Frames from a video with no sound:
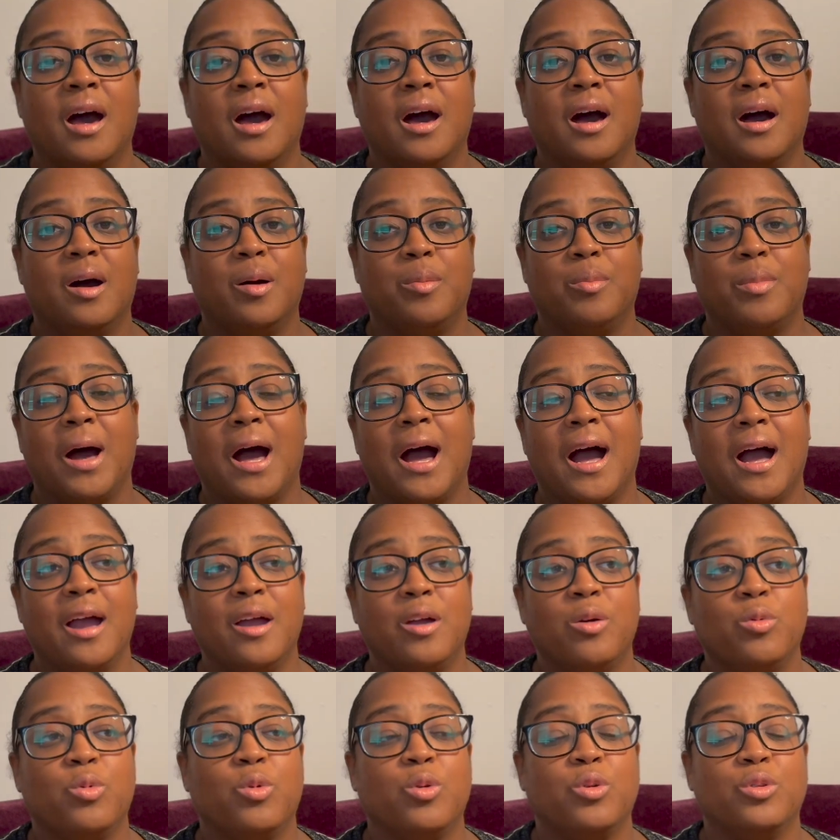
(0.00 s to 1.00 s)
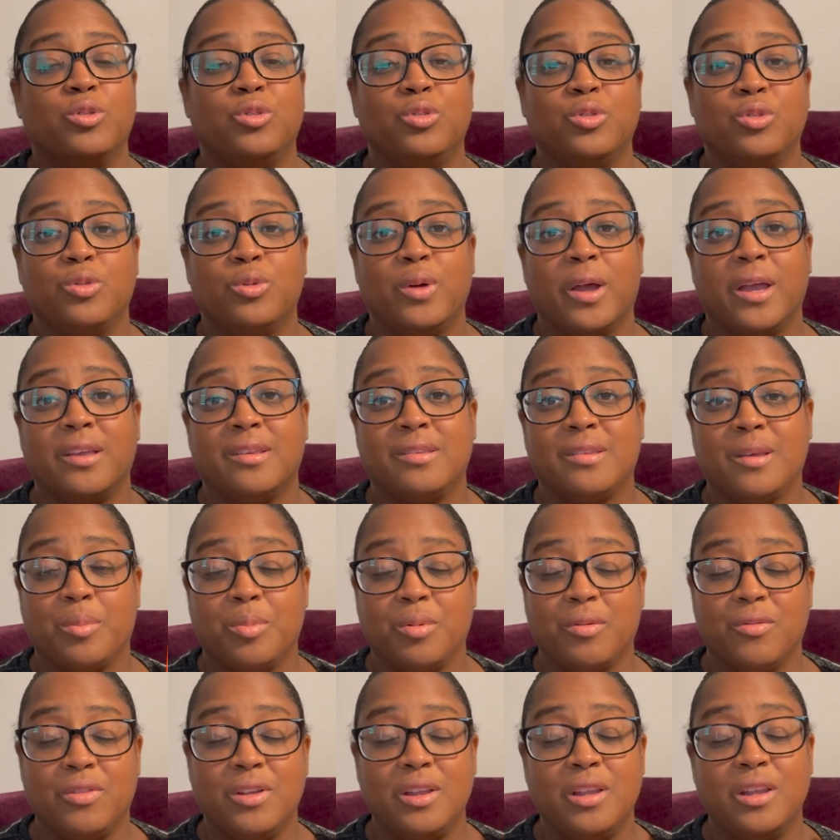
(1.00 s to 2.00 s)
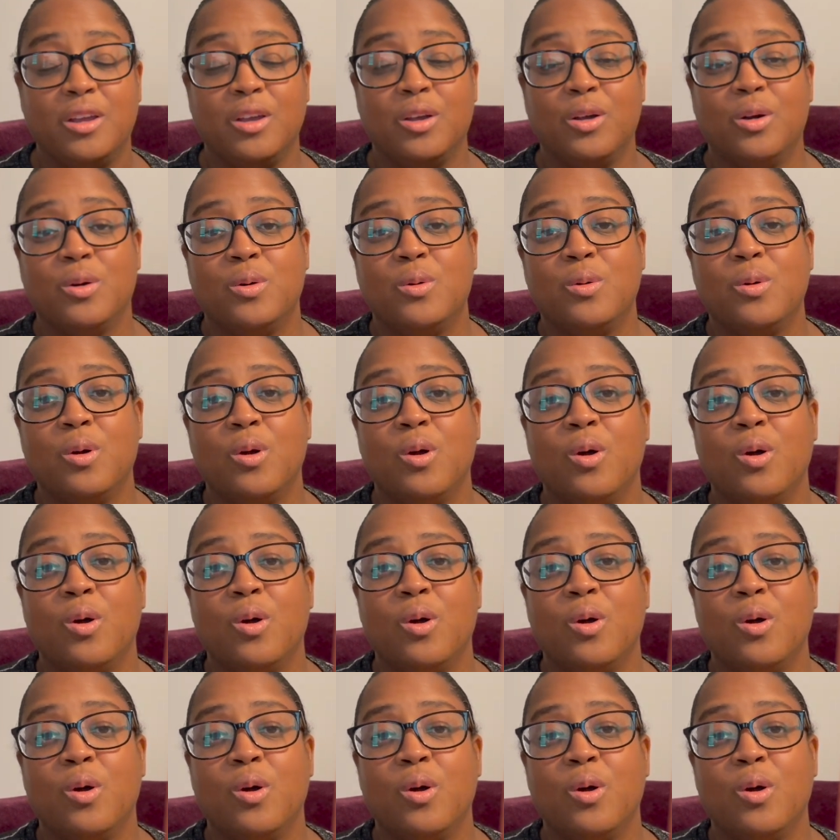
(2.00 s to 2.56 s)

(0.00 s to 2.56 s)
Um, I will do a separate video